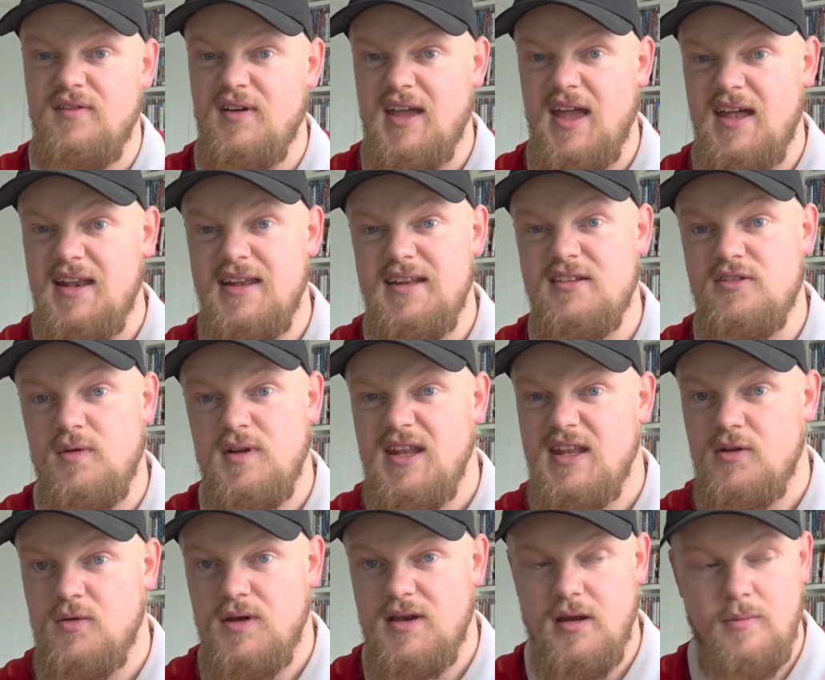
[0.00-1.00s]
If I get at least
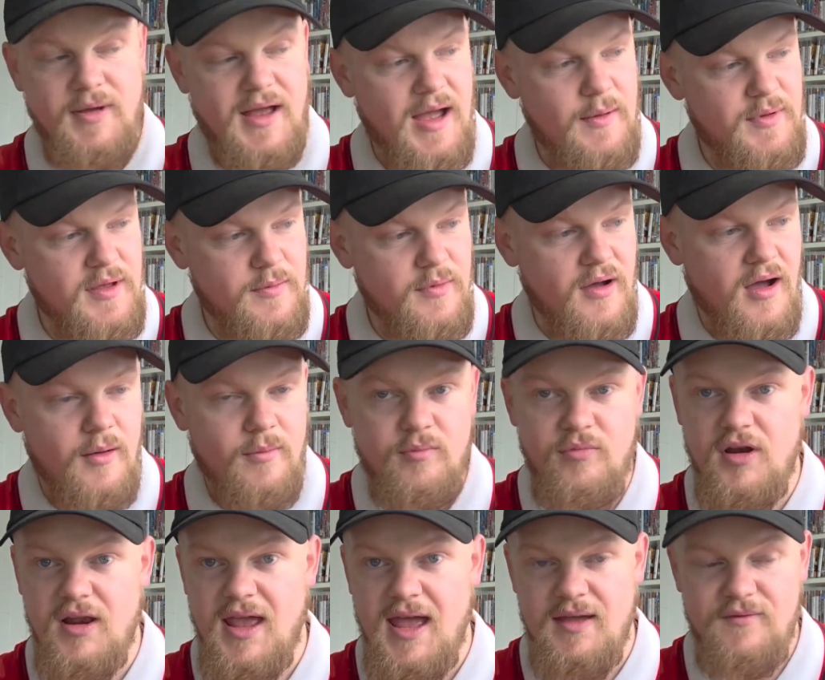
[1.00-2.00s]
20 quid I'll be happy, but I'm
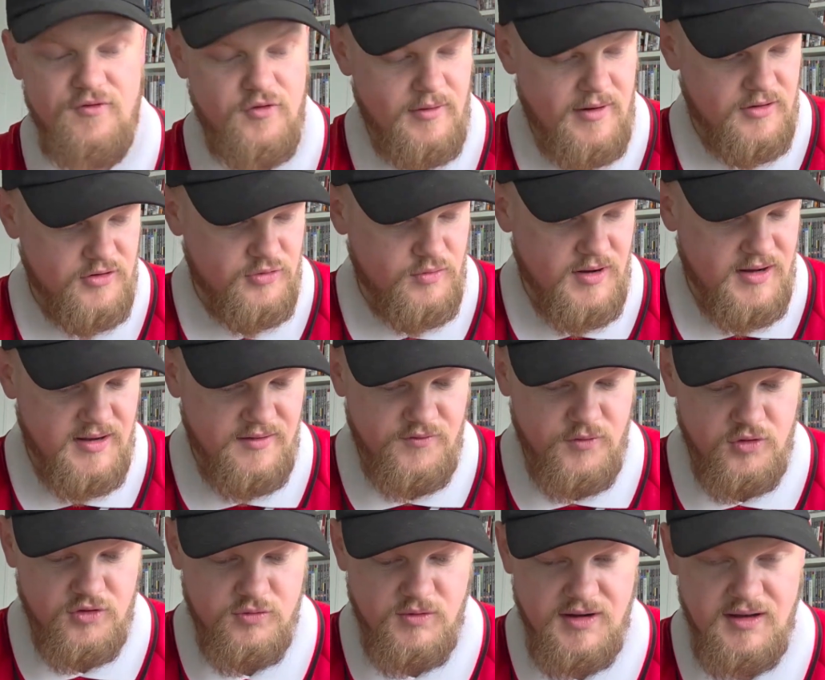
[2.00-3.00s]
probably aiming for around
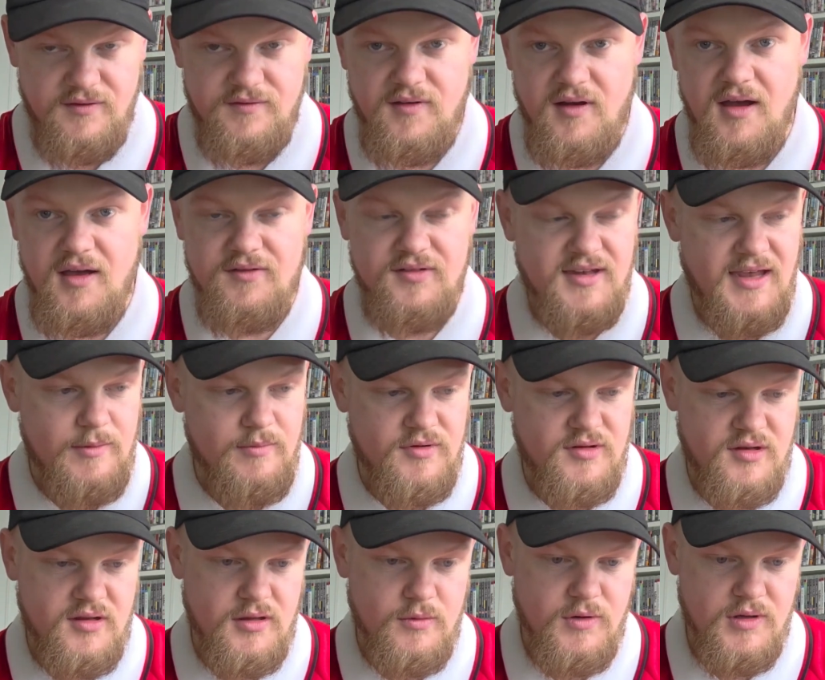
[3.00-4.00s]
24, 25, same
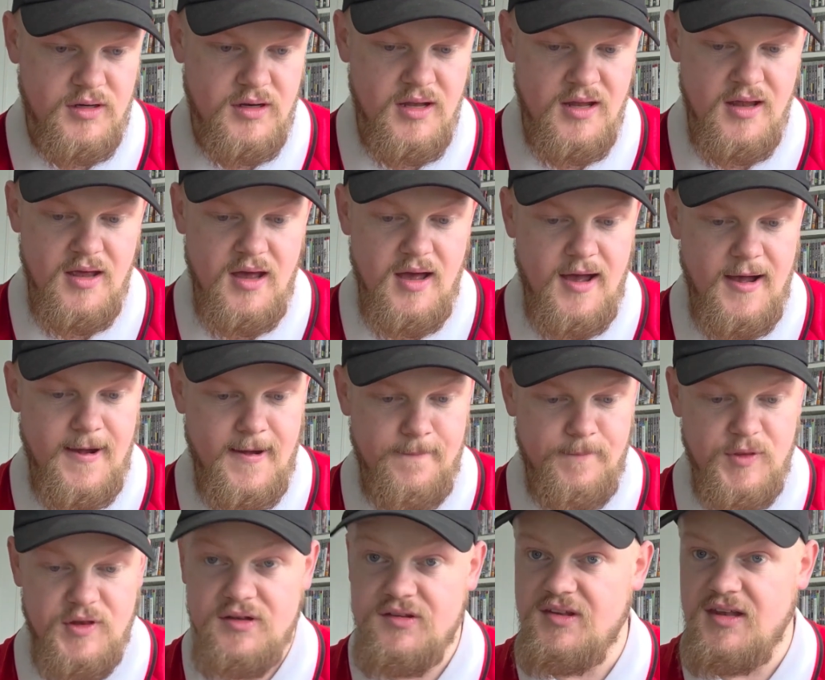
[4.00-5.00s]
as the other one,
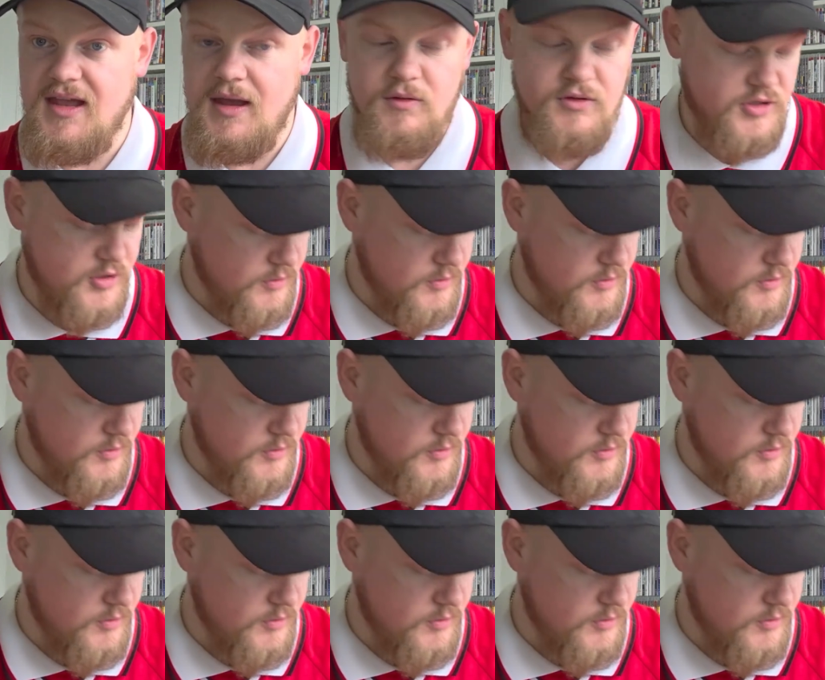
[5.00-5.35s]
and see how I